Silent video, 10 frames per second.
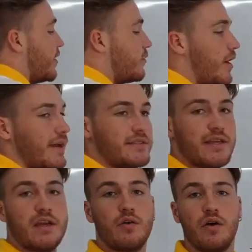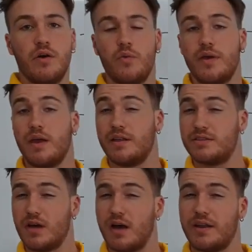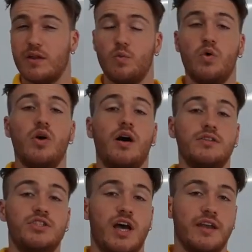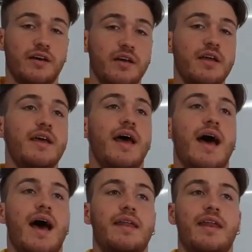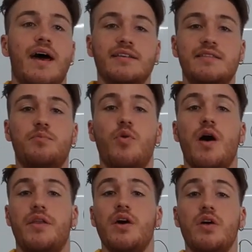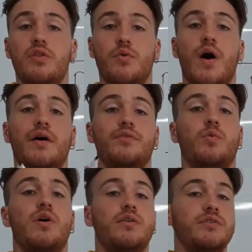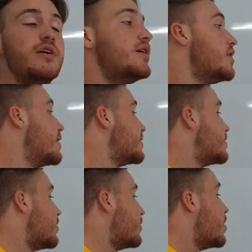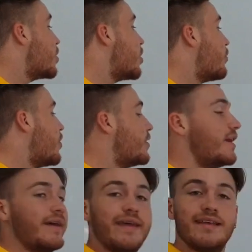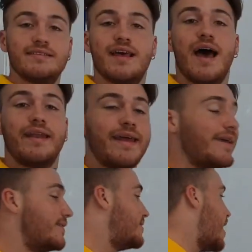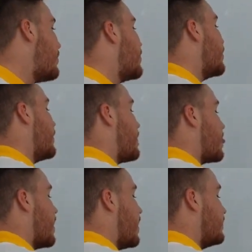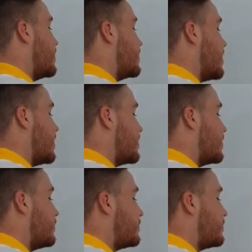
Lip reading: Right? In corona, it started in Wuhan, China, and it has spread throughout the world. So corona is an example of disease.